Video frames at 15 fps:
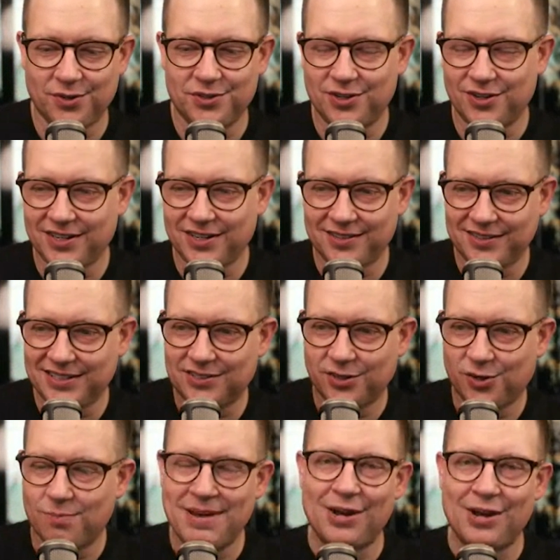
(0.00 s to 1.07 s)
during these
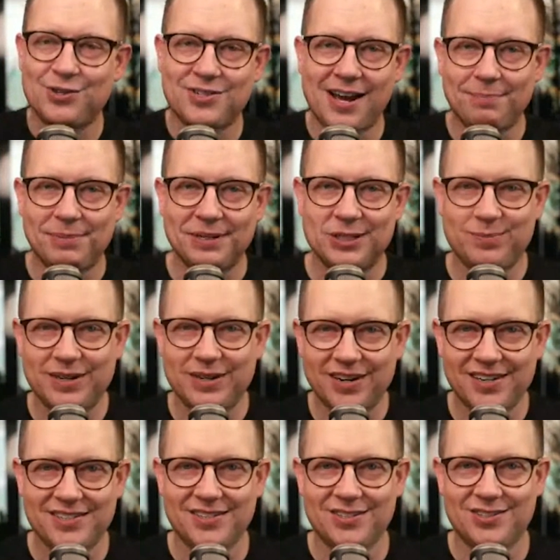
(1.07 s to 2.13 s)
little mountaintop
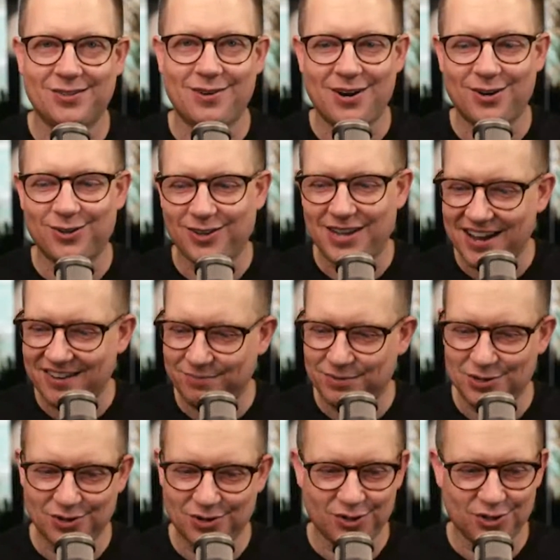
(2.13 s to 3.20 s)
experiences throughout our life, but
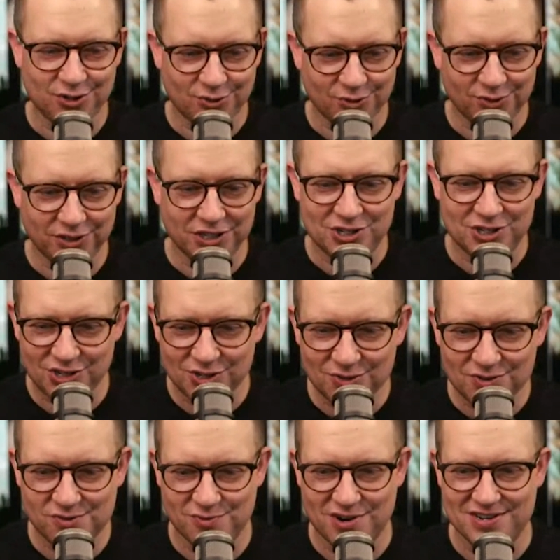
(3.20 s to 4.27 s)
you can truly
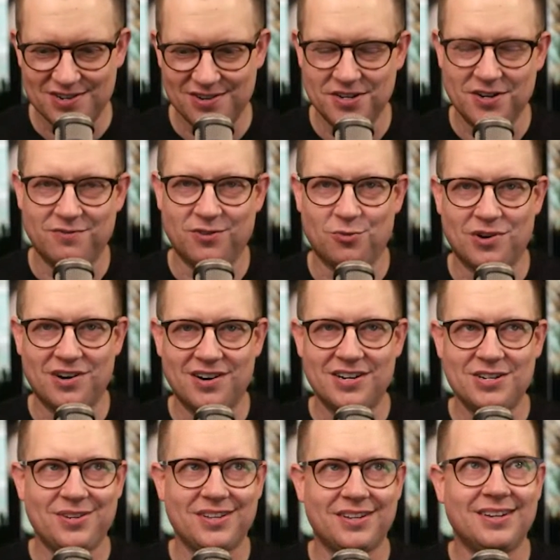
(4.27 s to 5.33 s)
choose wonder over worry.
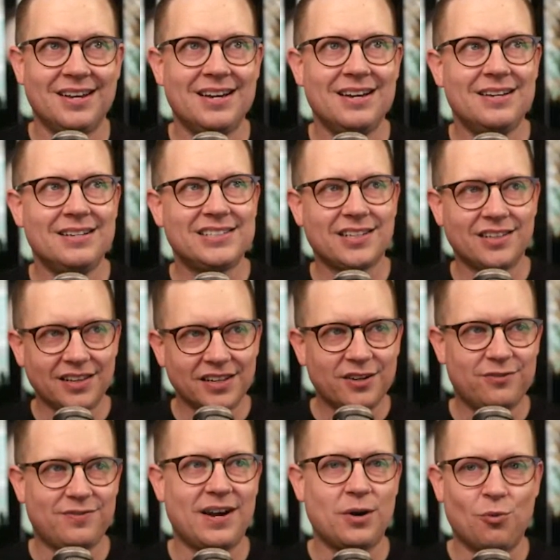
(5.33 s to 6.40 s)
You can
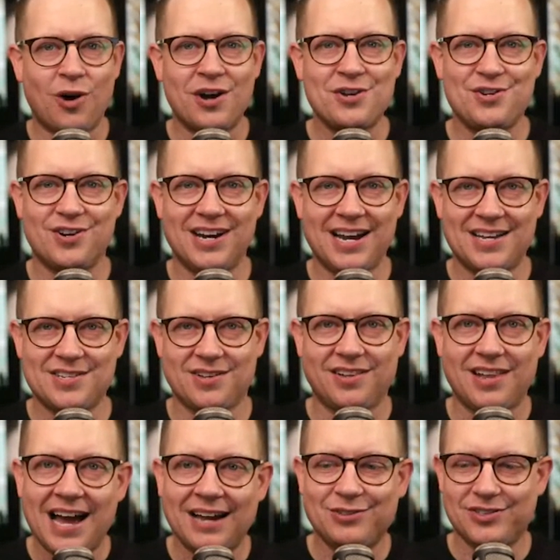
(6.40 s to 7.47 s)
solidify wonder as a
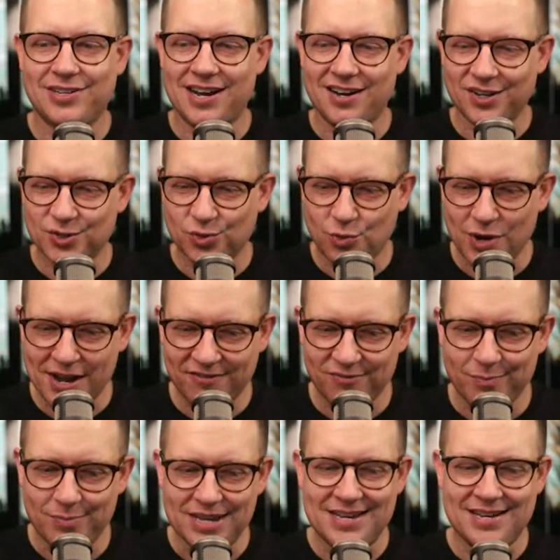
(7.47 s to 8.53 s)
lifestyle, as a way
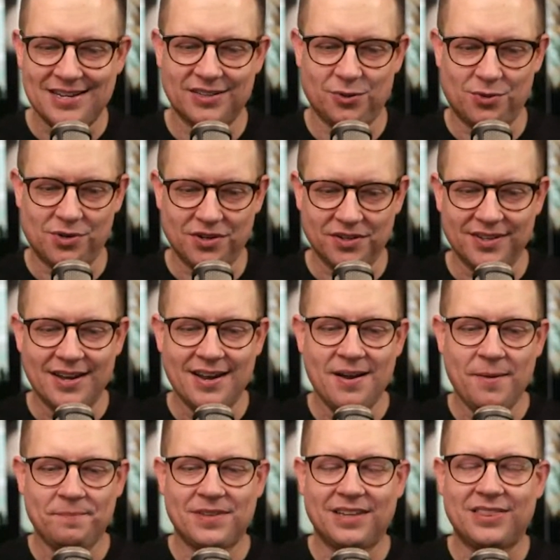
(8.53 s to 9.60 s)
of being in the world,
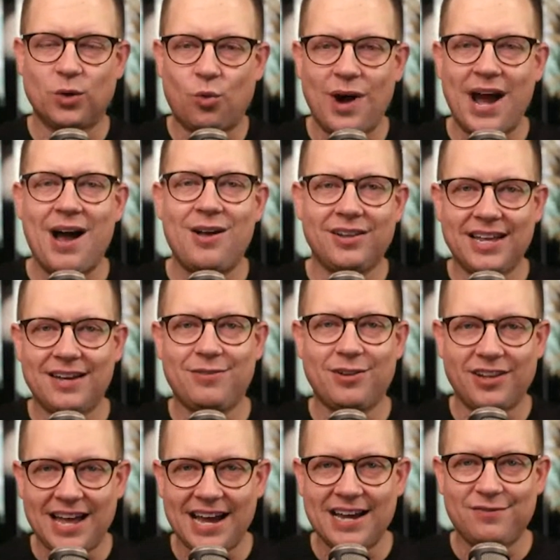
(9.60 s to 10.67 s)
that the wow
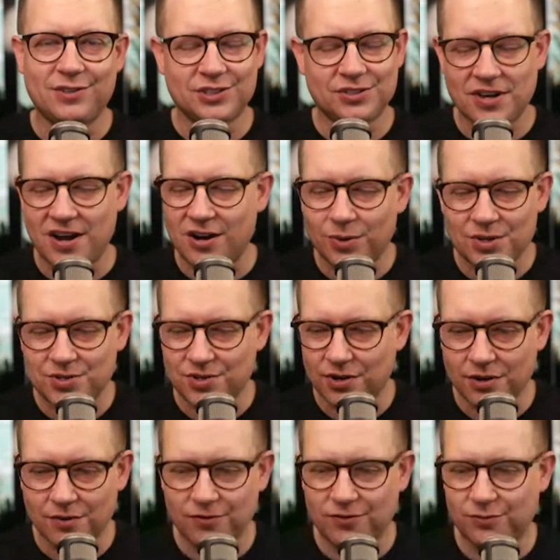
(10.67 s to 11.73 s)
level life is not
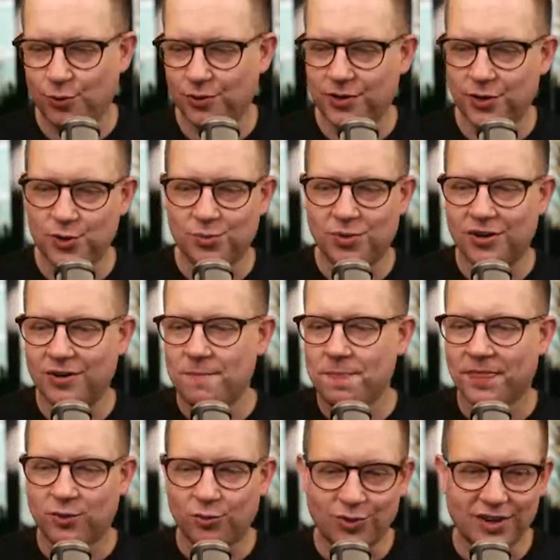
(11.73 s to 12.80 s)
reserved for the uber
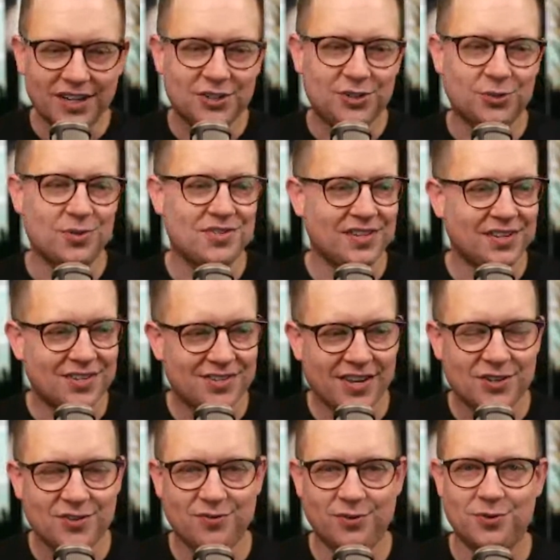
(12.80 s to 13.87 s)
rich or
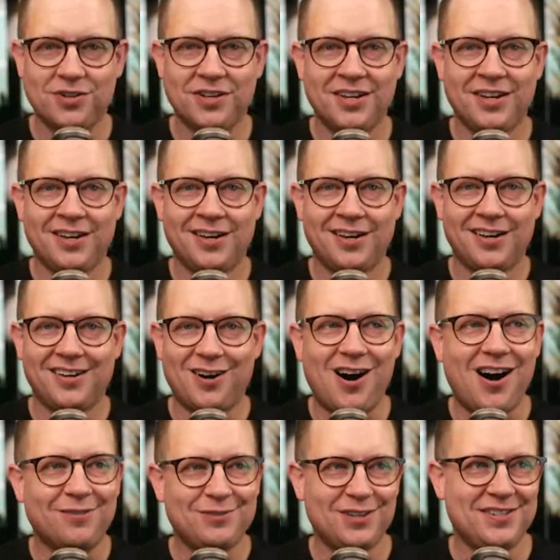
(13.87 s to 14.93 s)
successful.
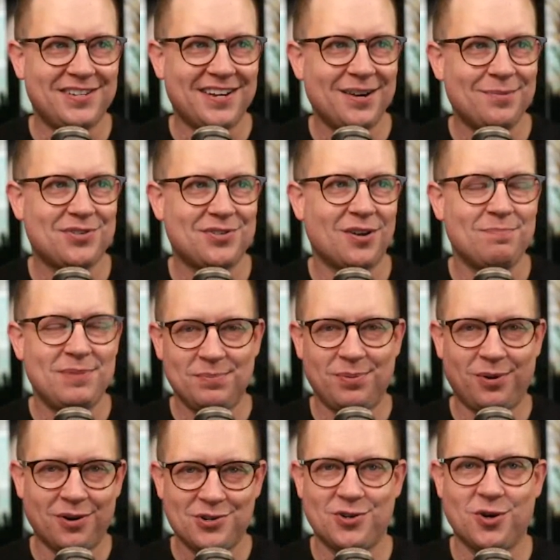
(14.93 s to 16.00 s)
Oftentimes some people
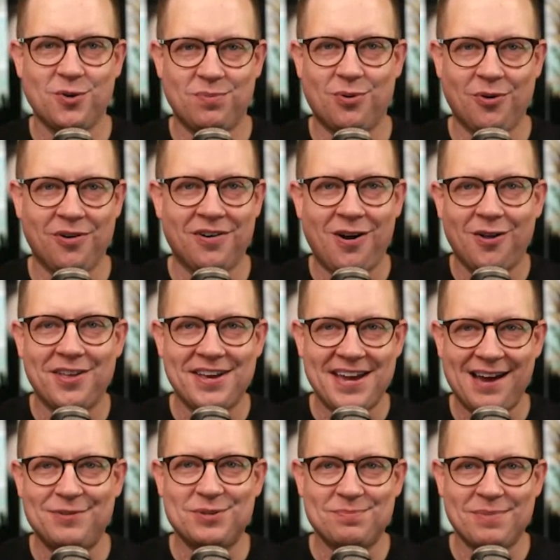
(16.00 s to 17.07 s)
are so poor, all they
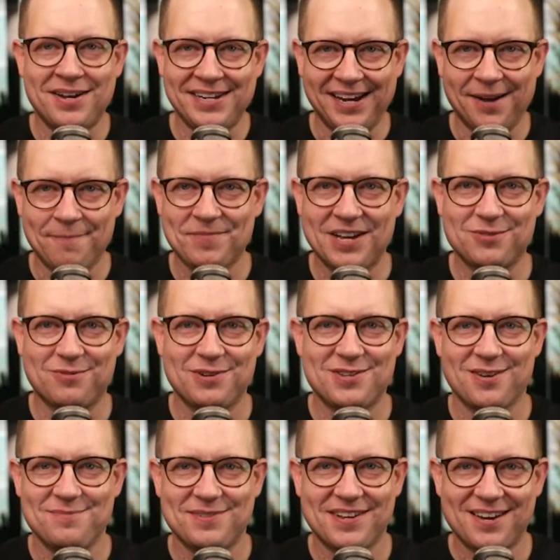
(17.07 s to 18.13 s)
have is money, as we
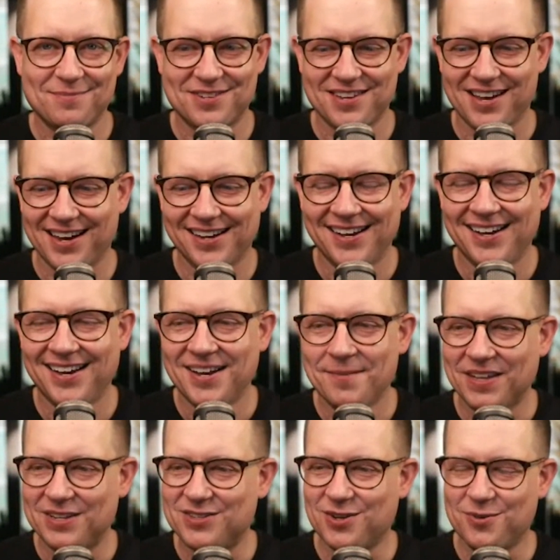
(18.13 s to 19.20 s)
sometimes say.
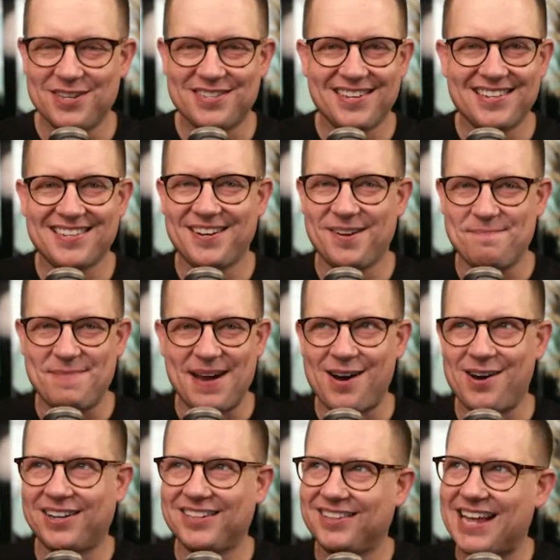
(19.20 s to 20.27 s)
And so this isn't
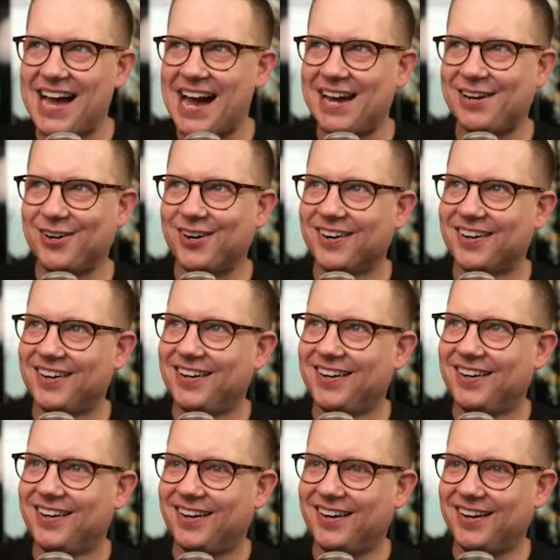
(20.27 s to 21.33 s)
about a ladder
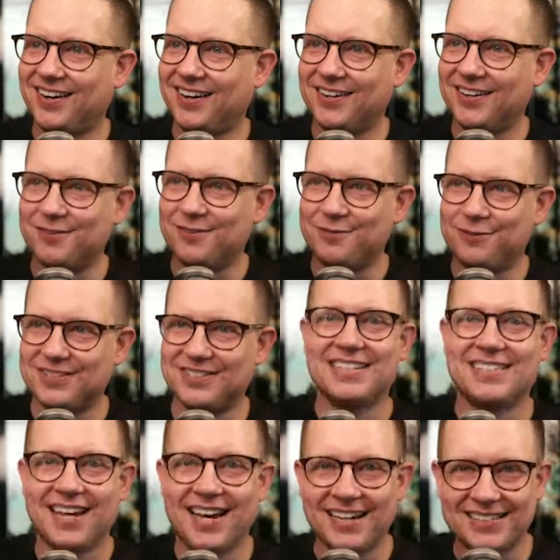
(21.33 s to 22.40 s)
of
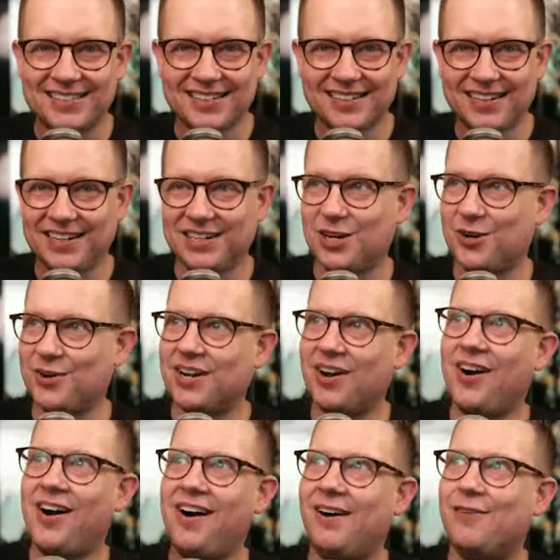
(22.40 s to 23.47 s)
success and going,
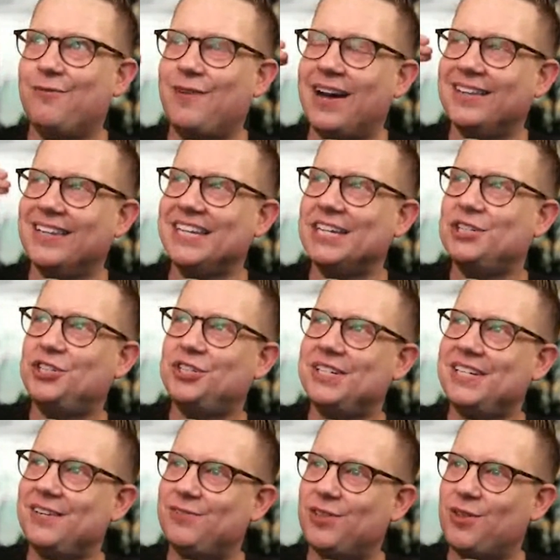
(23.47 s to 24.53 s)
finally
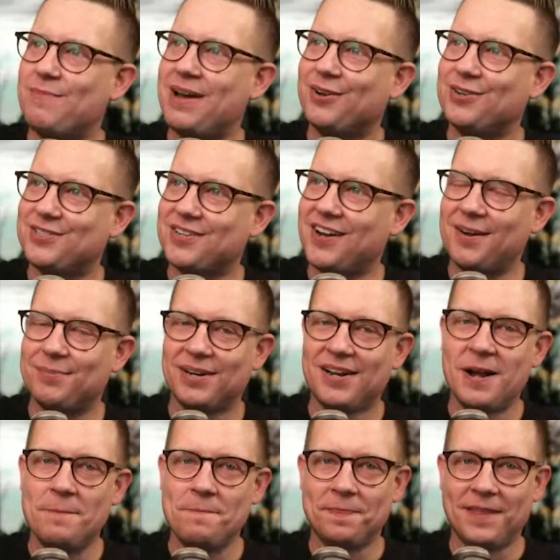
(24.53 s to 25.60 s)
achieved the mountaintop.
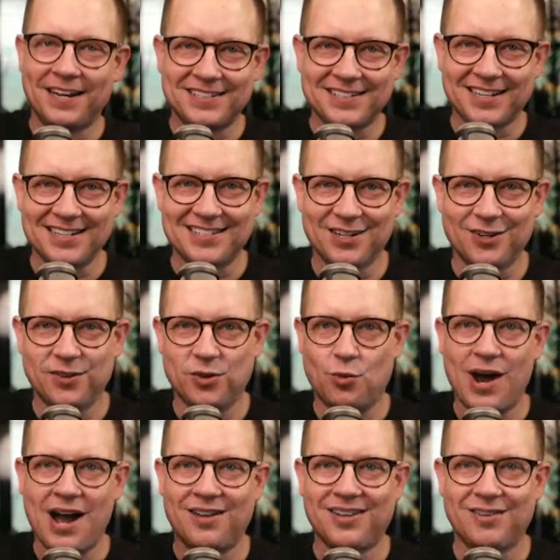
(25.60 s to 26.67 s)
That is considered the
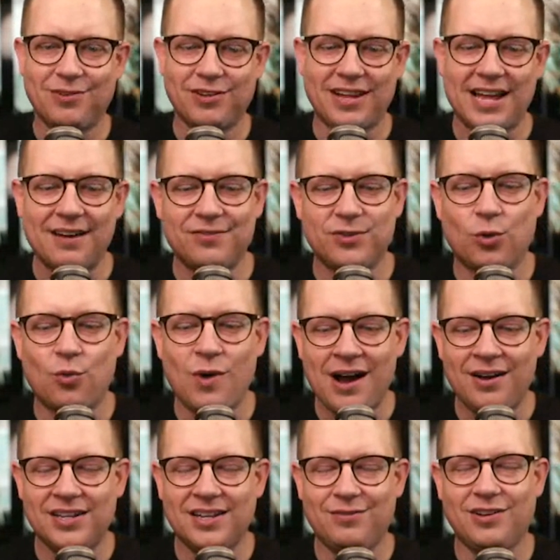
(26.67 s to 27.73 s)
wow level life. The
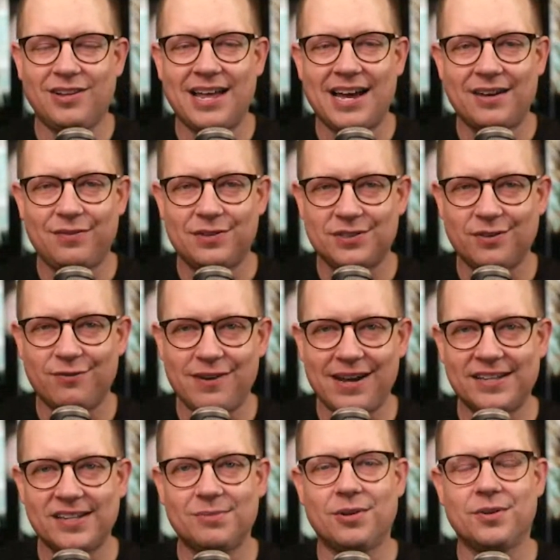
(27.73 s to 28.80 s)
wow level life is
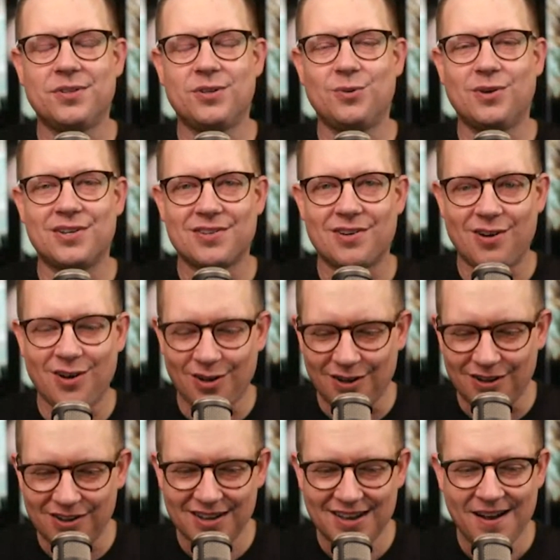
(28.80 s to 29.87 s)
available to us
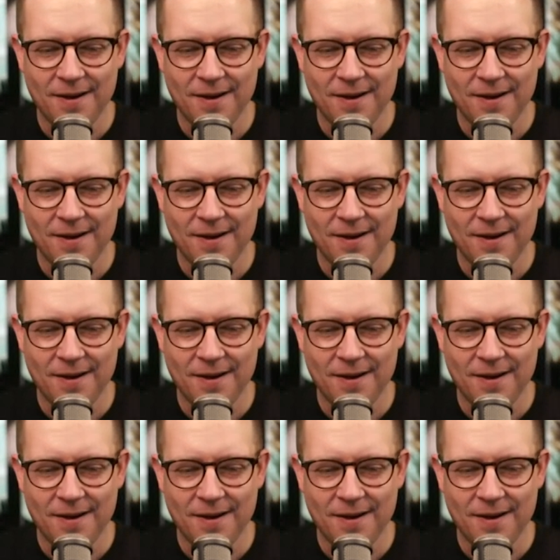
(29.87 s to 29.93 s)
all.